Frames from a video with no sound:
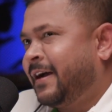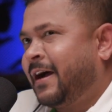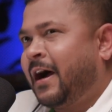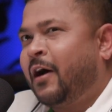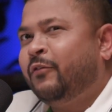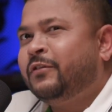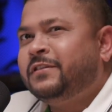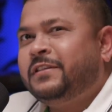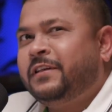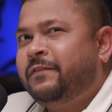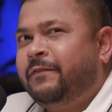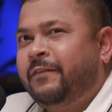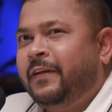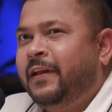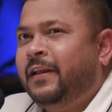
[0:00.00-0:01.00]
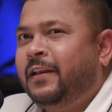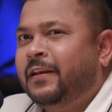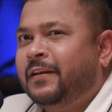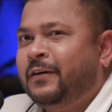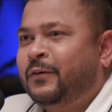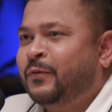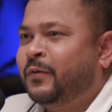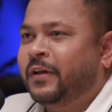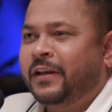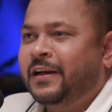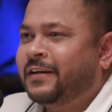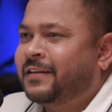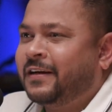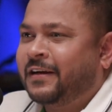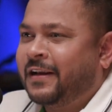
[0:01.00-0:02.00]
How does it feel to
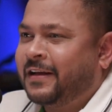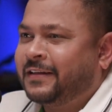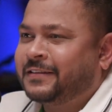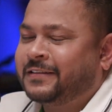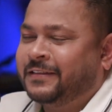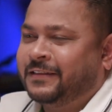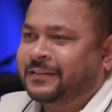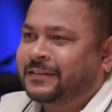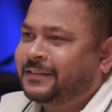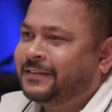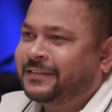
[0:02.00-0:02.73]
create that legacy?